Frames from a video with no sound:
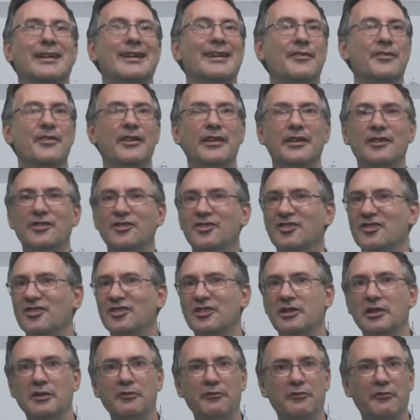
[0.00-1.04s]
This
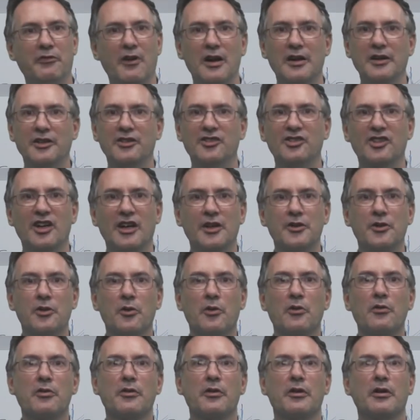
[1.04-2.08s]
defines
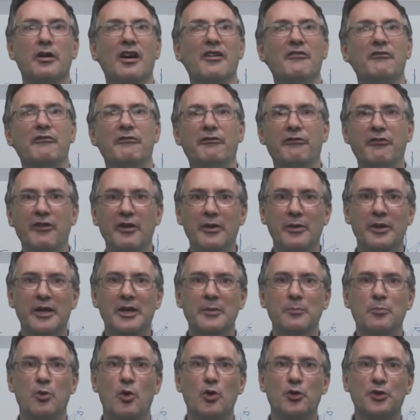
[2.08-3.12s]
another very
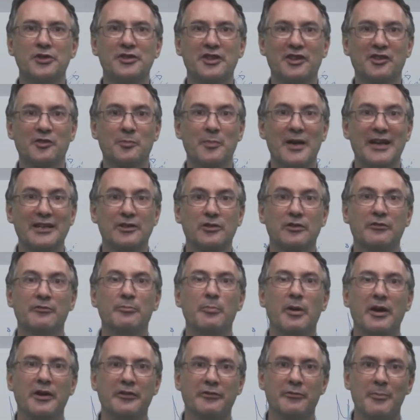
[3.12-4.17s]
important aspect of
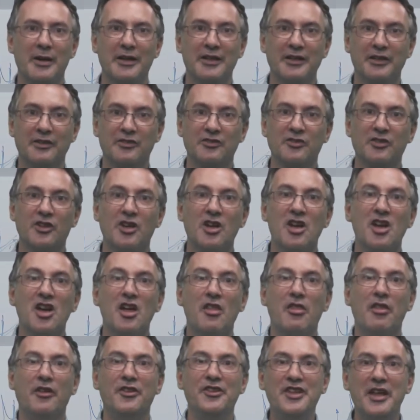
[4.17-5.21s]
bioinformatics:
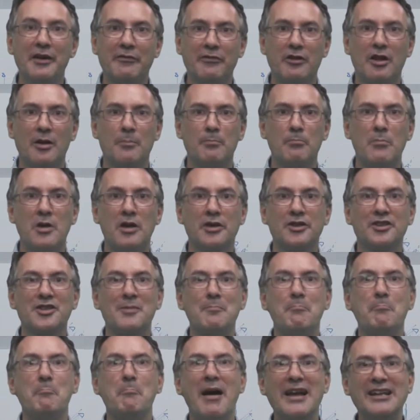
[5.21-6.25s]
the development,
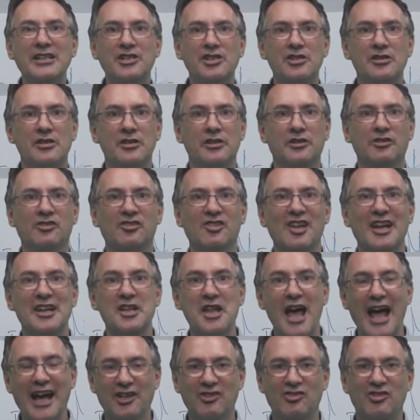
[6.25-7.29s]
maintenance, and
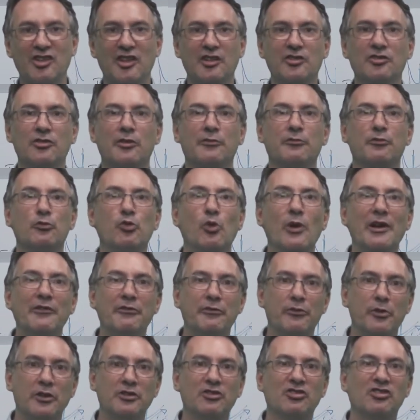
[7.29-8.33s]
access of
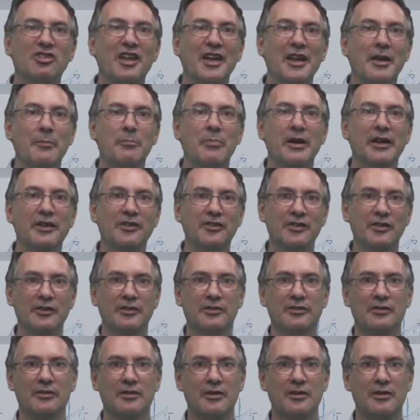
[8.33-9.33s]
reference databases.